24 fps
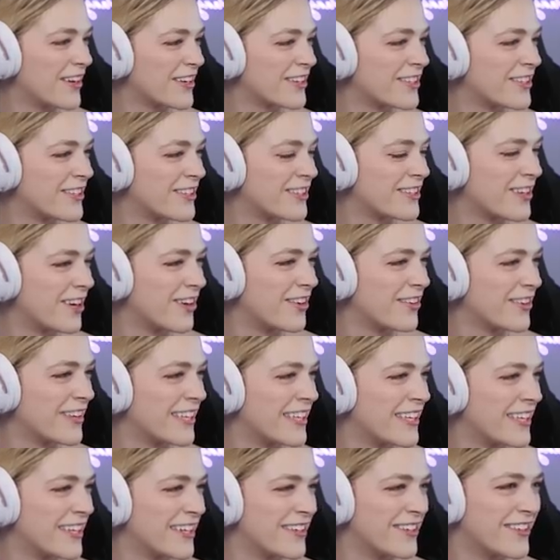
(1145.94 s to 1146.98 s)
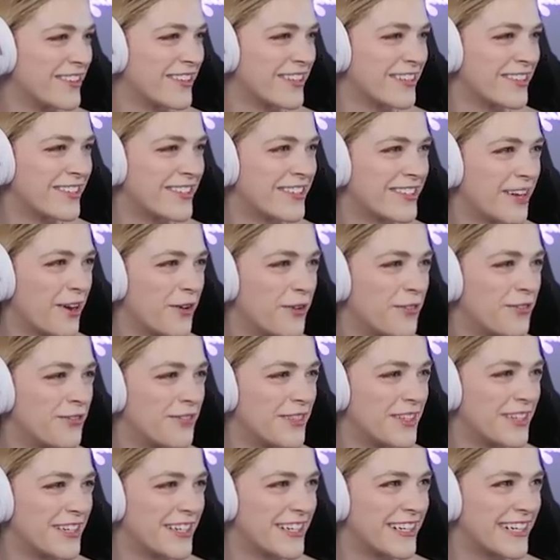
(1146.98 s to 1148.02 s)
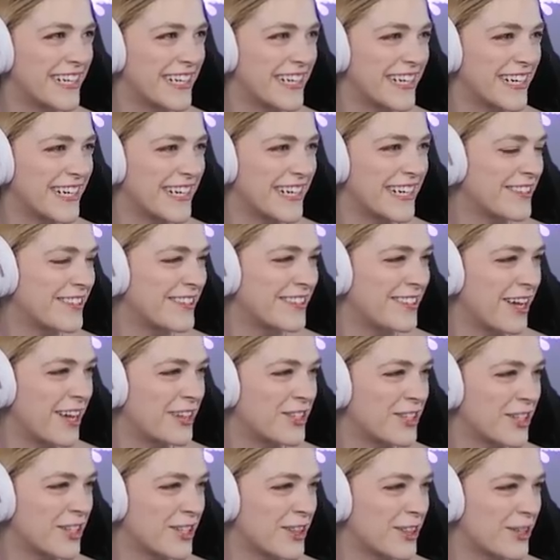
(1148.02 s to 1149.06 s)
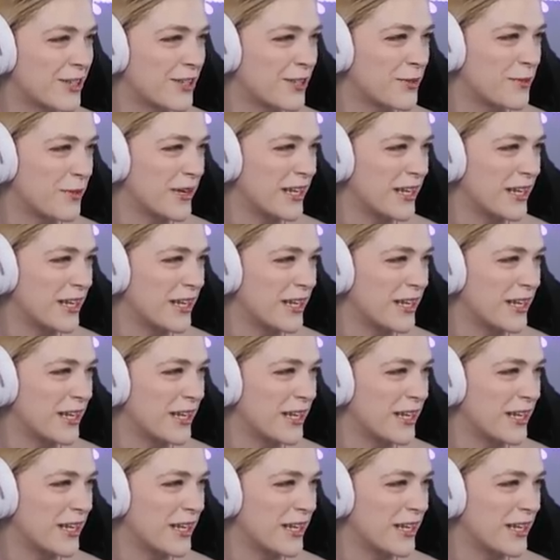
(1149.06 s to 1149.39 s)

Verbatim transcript: they're so cute. They're so flirty. Such a third